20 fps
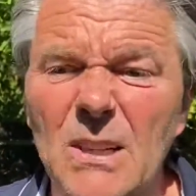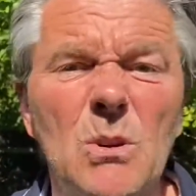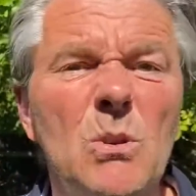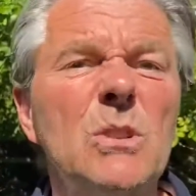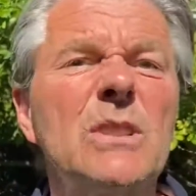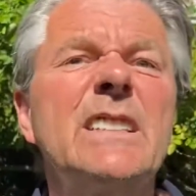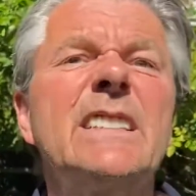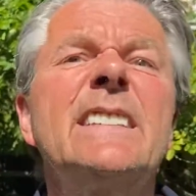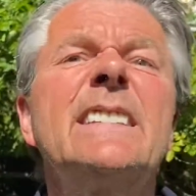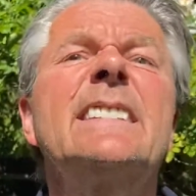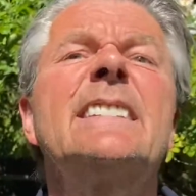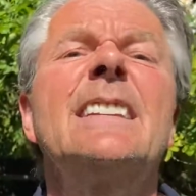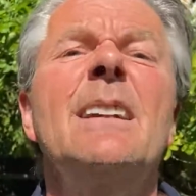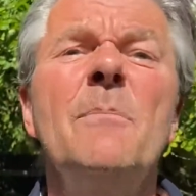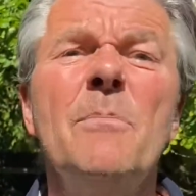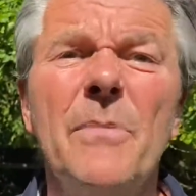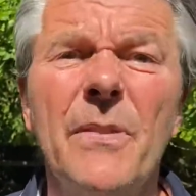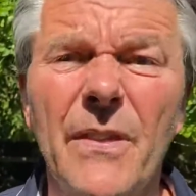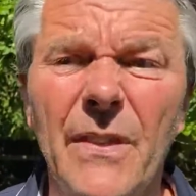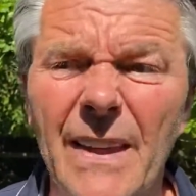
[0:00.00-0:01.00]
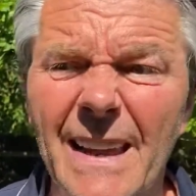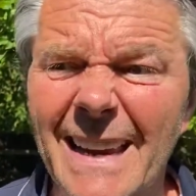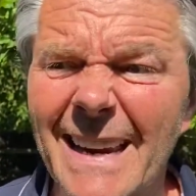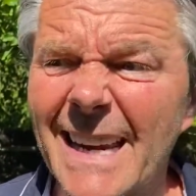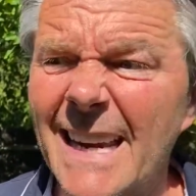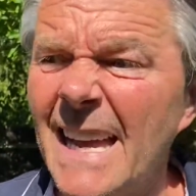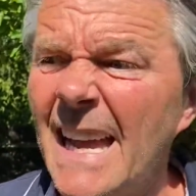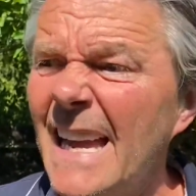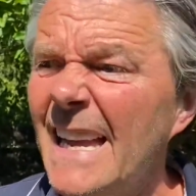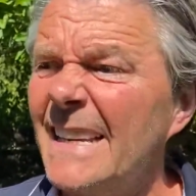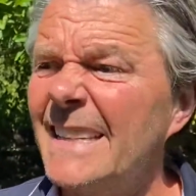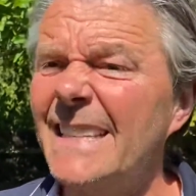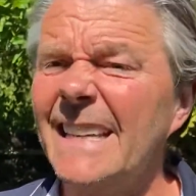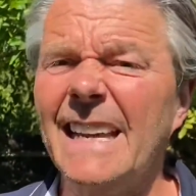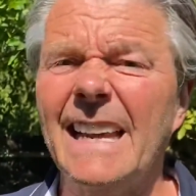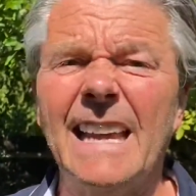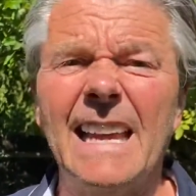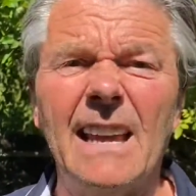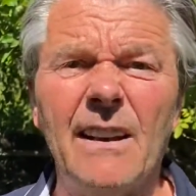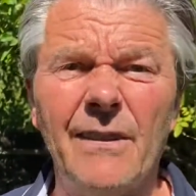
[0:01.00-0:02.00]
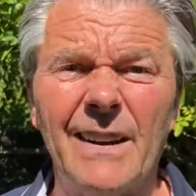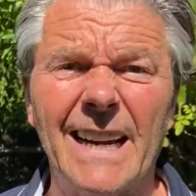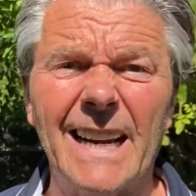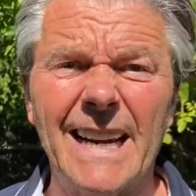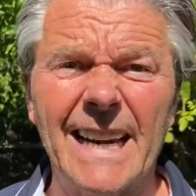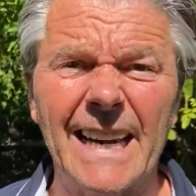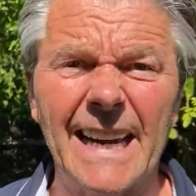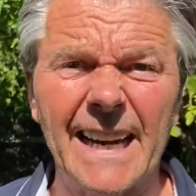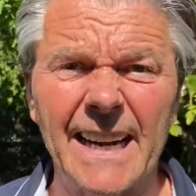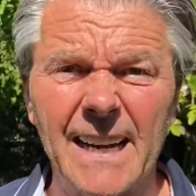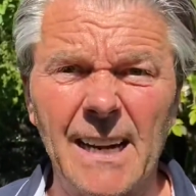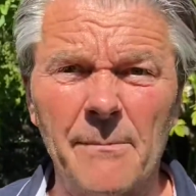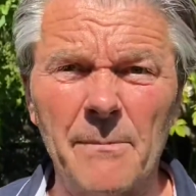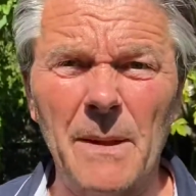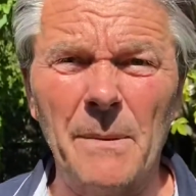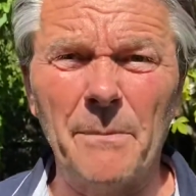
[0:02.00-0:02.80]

or something to give it a kick up the